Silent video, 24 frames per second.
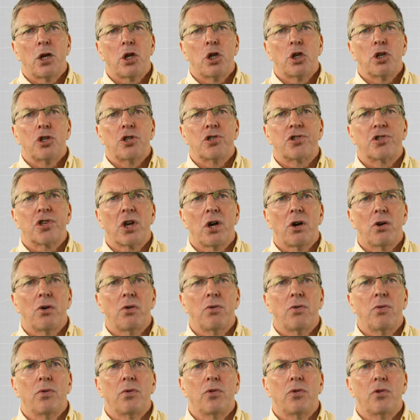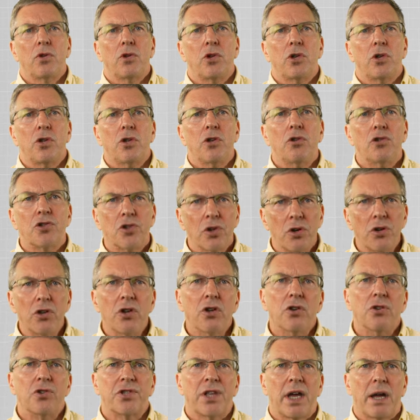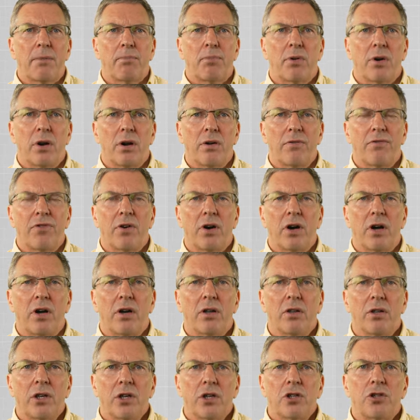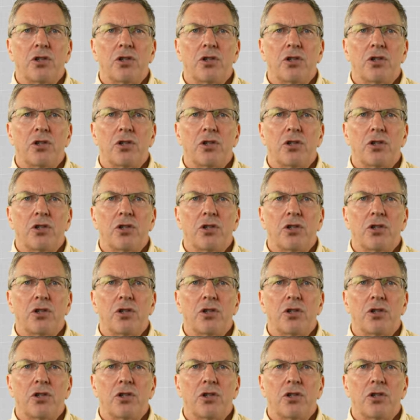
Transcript: So you should use that profile